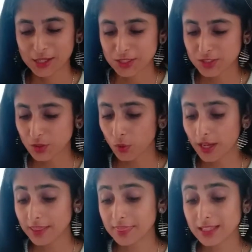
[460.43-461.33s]
So
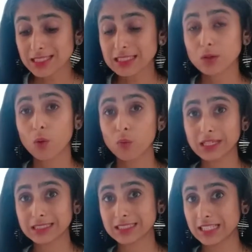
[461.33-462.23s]
in this
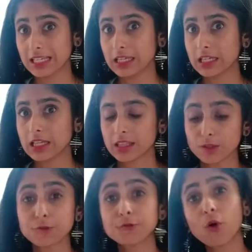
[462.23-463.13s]
we see
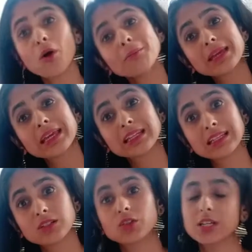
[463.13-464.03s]
the four main
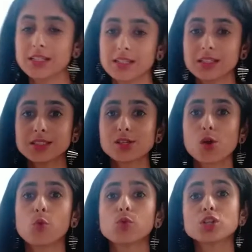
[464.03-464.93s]
ingredients
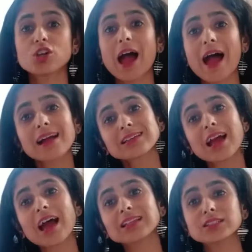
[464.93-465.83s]
which act
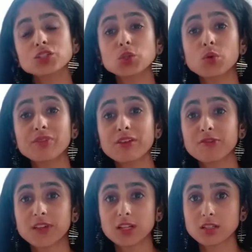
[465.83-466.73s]
as the UV
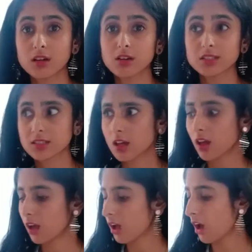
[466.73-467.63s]
filters
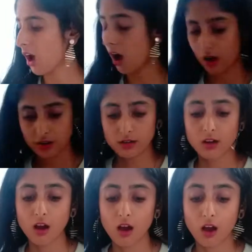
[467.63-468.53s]
are
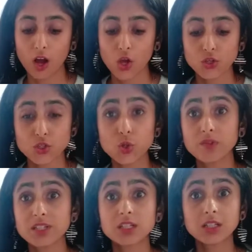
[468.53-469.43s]

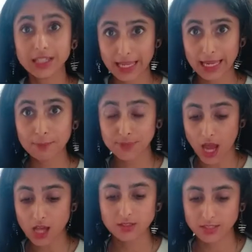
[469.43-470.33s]
Uvinyl A+,
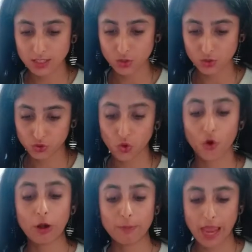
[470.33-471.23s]

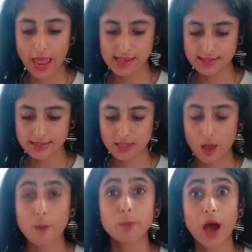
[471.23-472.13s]
Tinosorb S,
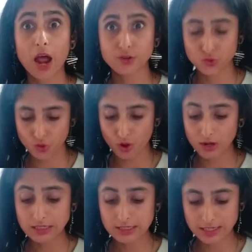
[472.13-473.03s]

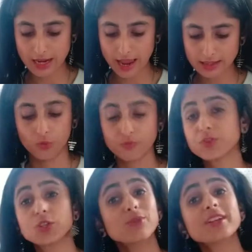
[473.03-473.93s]
Parsol TX,
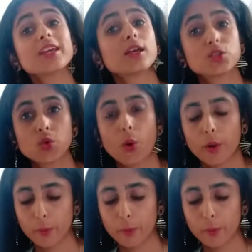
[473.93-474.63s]
UVA Sorb.